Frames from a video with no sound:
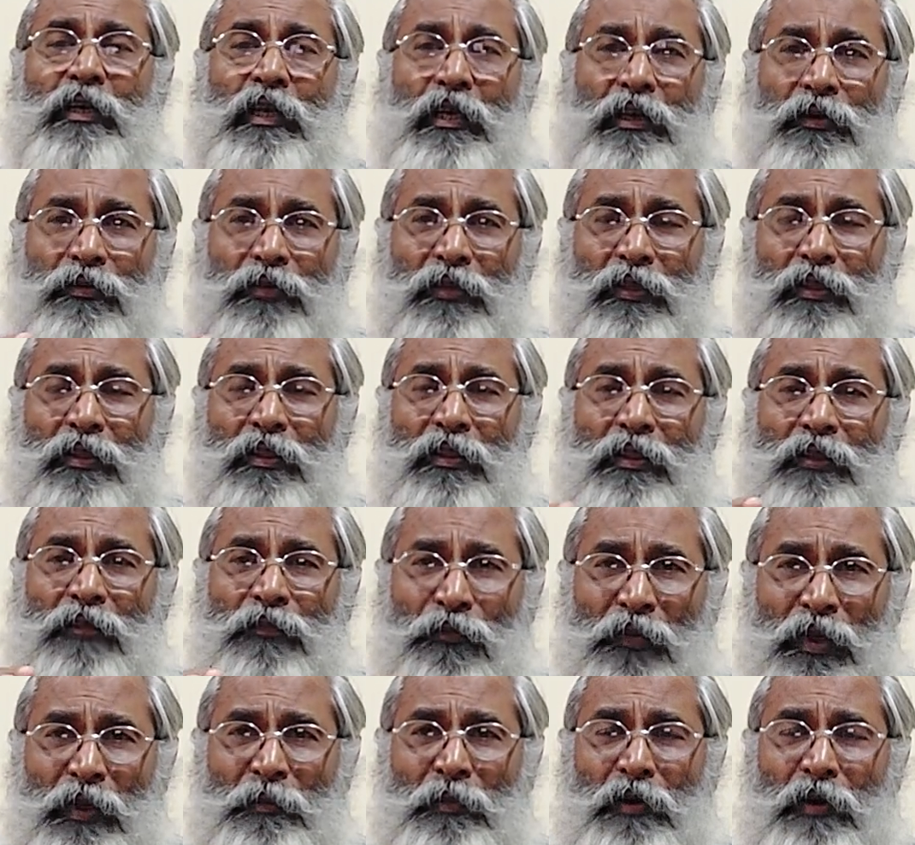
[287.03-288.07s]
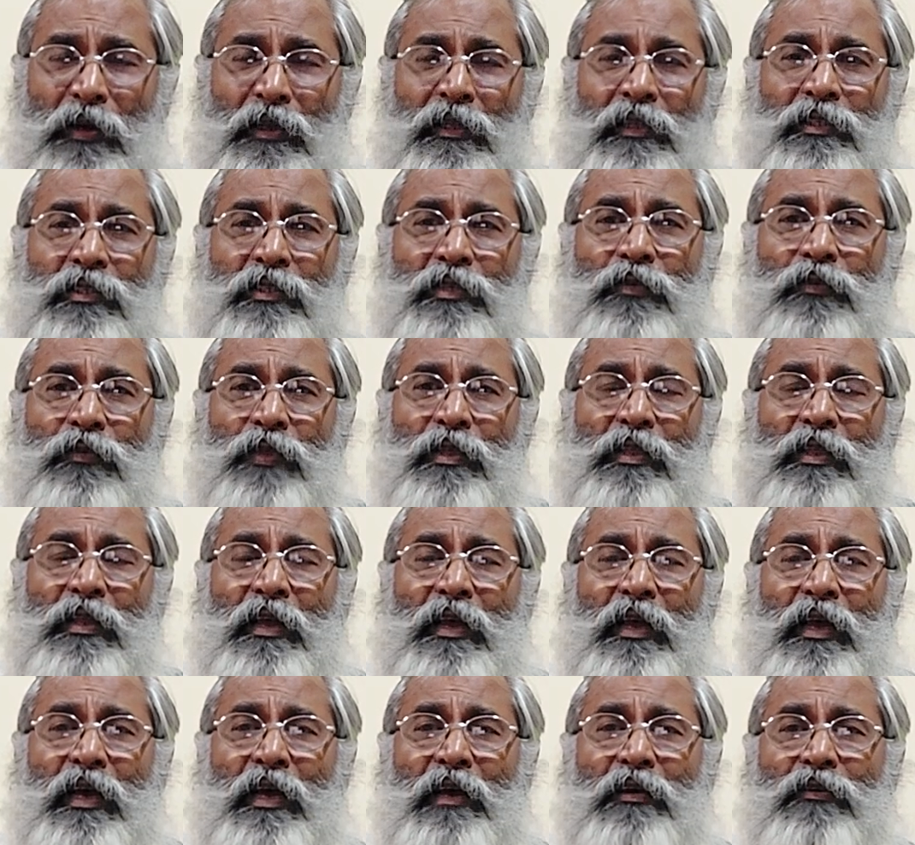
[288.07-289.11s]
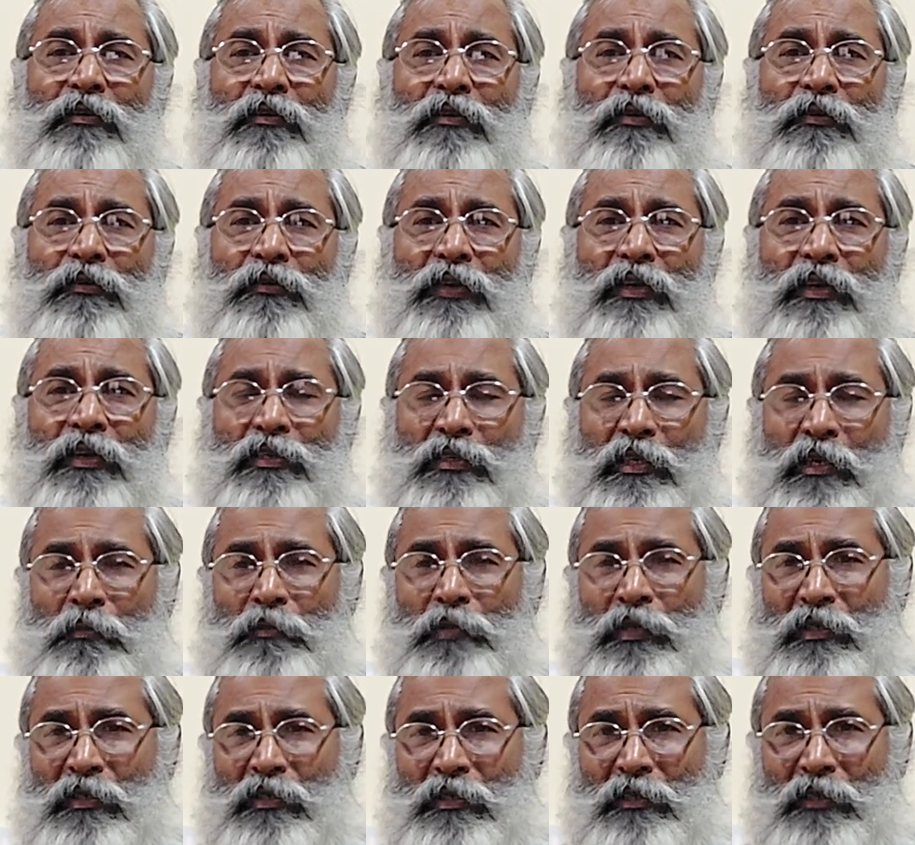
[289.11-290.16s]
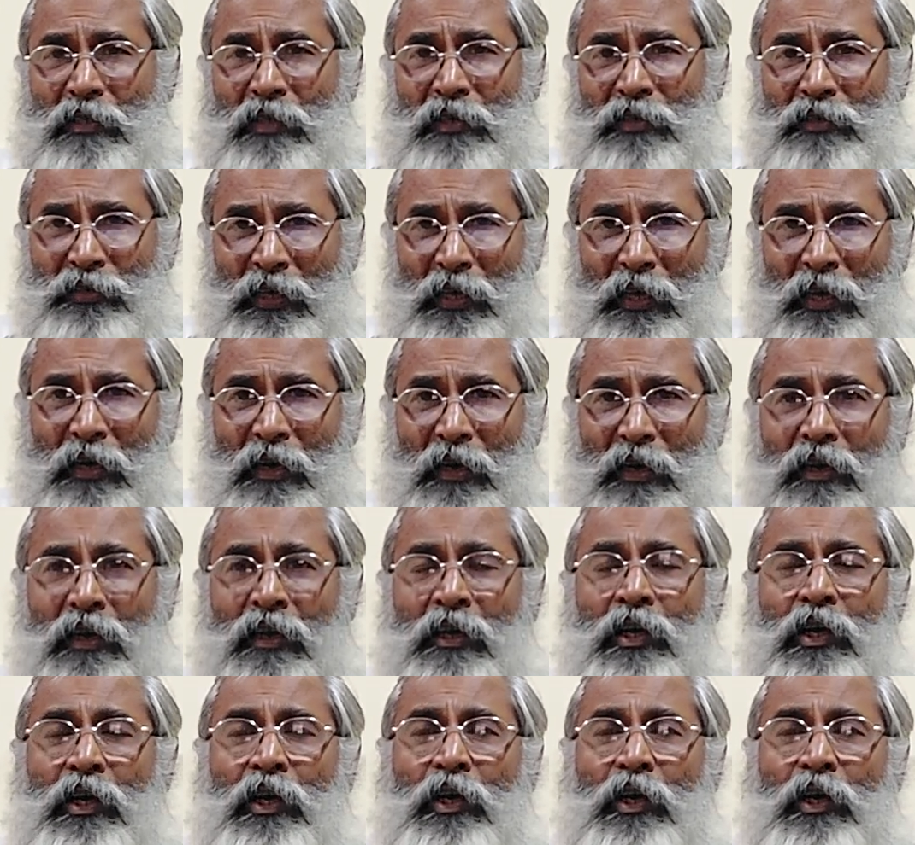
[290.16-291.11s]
Even the females, when they have Venus combust in their chart,